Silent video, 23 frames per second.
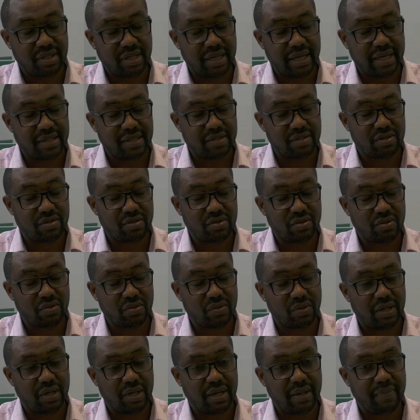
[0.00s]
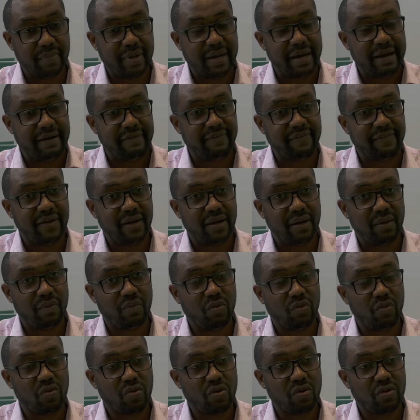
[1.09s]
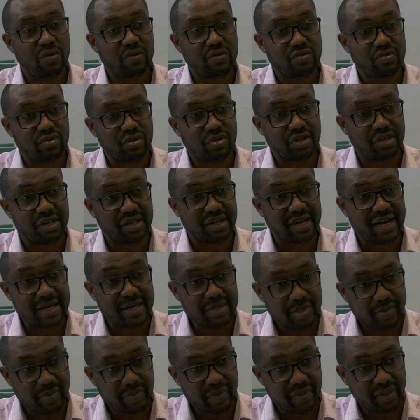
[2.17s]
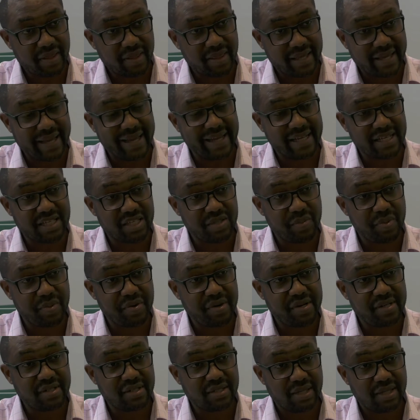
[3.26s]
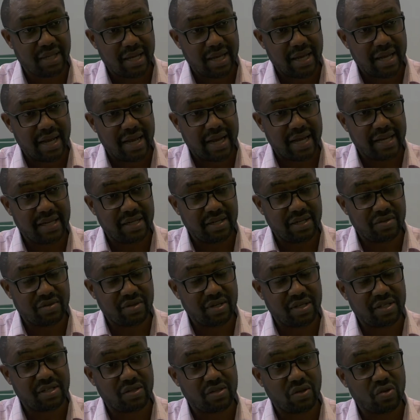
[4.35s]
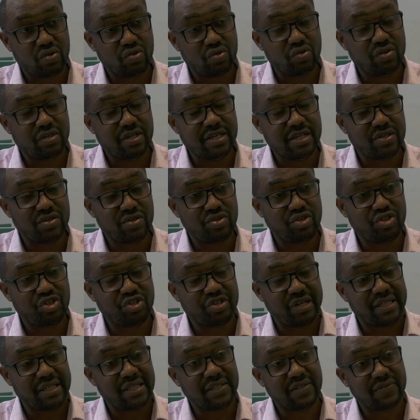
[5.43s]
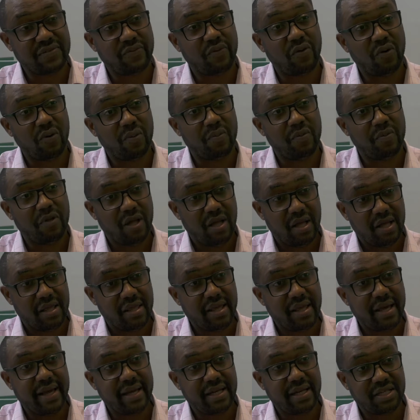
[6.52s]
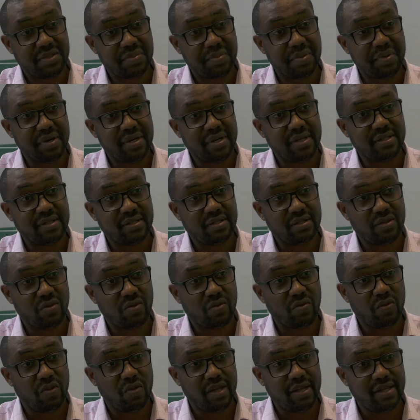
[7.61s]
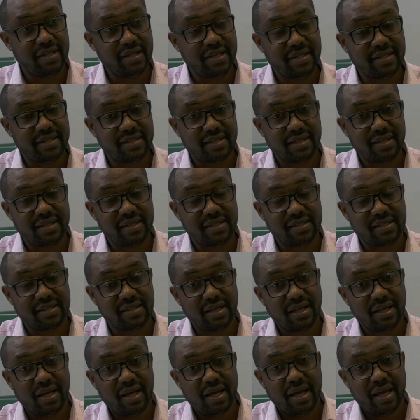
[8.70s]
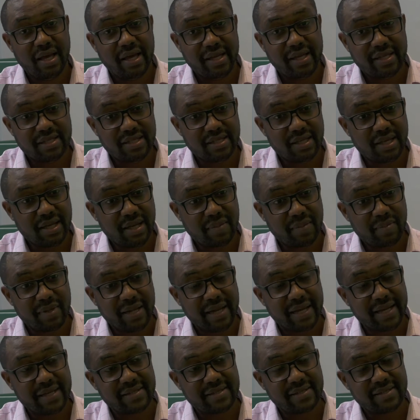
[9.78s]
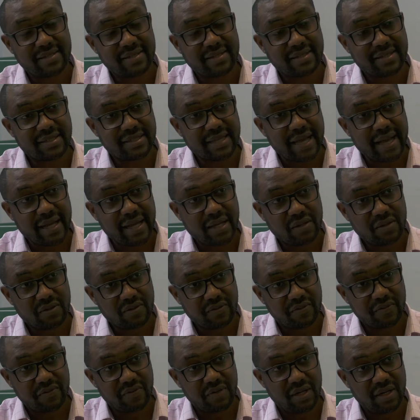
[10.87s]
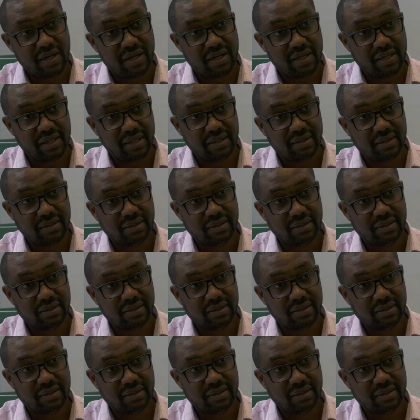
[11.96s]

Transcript: It has to have we've got to grasp the experience, and the students also need to transform the experience. So it's like a cycle of learning.